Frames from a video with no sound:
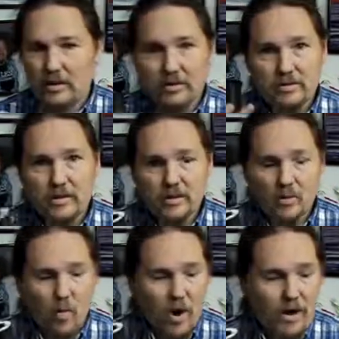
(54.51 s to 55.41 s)
is
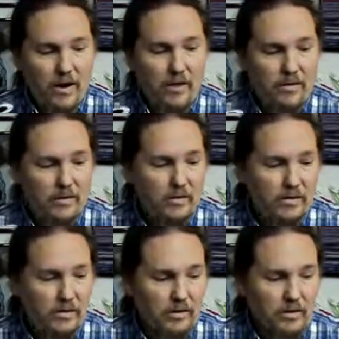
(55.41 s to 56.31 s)
getting wire,
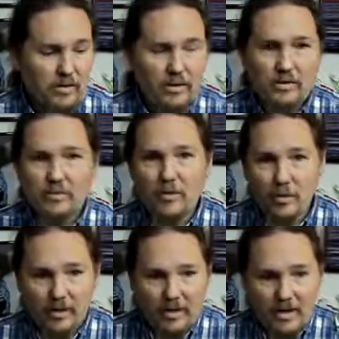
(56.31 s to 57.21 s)
getting some
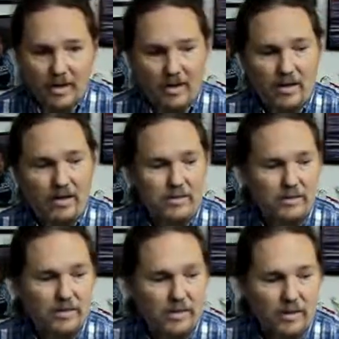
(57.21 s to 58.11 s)
helping
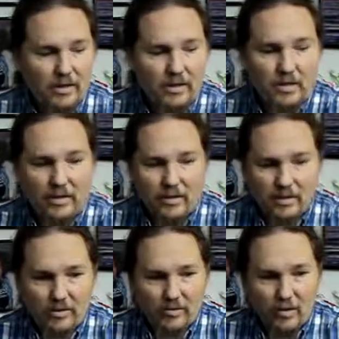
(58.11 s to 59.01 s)
hands,
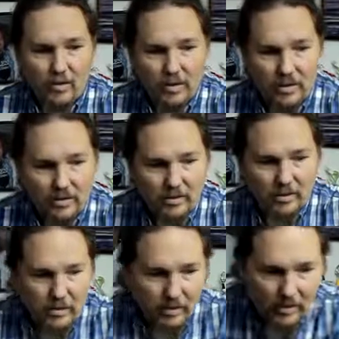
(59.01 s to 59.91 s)
getting
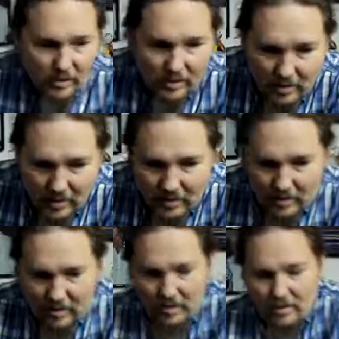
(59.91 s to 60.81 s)
voltmeter, getting
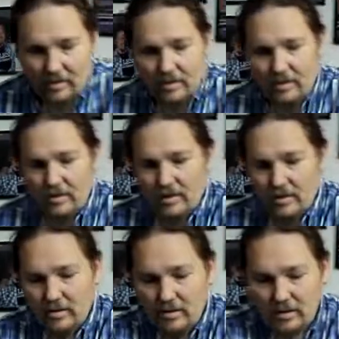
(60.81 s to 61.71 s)
a,
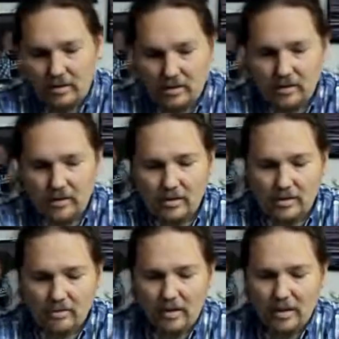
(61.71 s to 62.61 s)

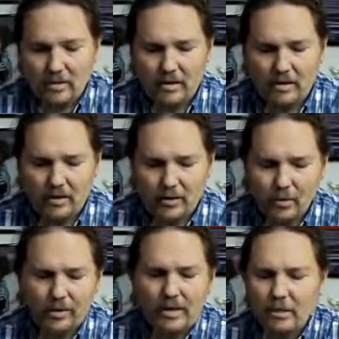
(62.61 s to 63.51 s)
maybe you
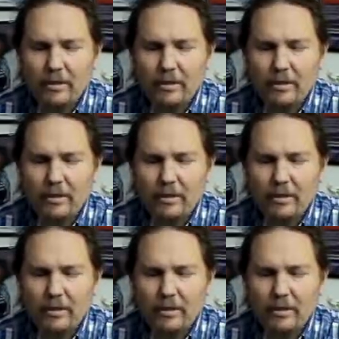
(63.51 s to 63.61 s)
don't need a